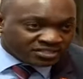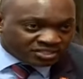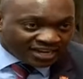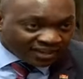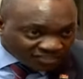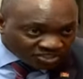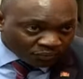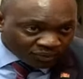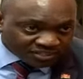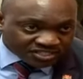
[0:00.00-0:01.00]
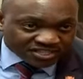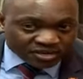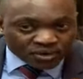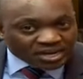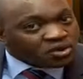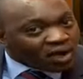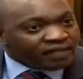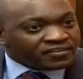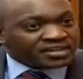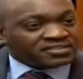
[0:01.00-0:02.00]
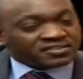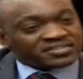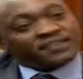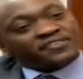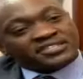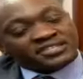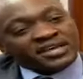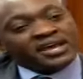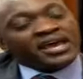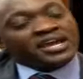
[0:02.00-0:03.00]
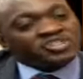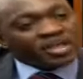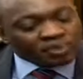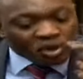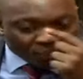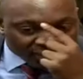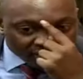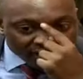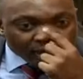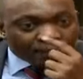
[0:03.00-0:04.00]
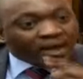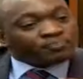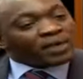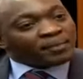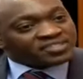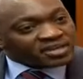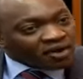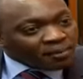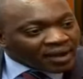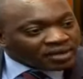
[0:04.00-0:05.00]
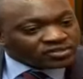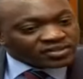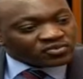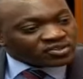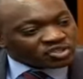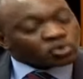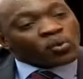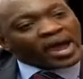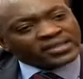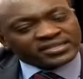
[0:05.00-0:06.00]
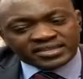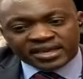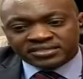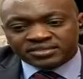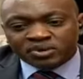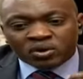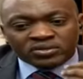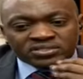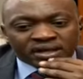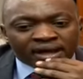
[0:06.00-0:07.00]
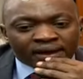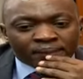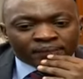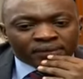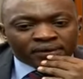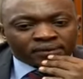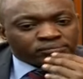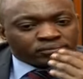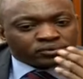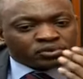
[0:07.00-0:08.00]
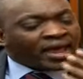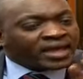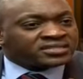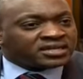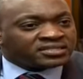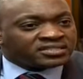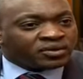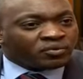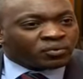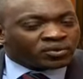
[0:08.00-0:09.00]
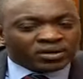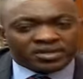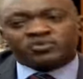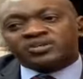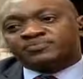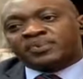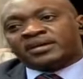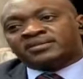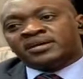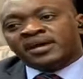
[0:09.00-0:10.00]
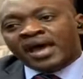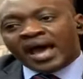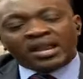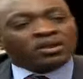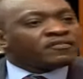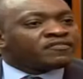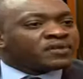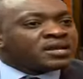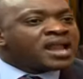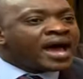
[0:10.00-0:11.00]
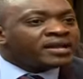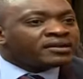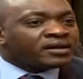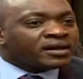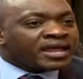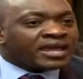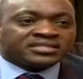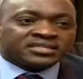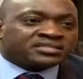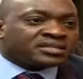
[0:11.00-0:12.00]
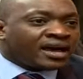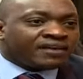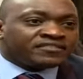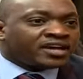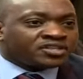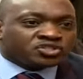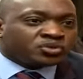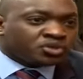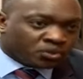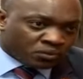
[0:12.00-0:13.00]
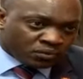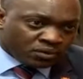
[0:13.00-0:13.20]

She left it open. She said, when new evidence resurfaces, it shall be opened. But I'm, I'm still going back to this question, why this case? Because, um, Your Excellency, with all due respect, a lot of land cases have touched on you.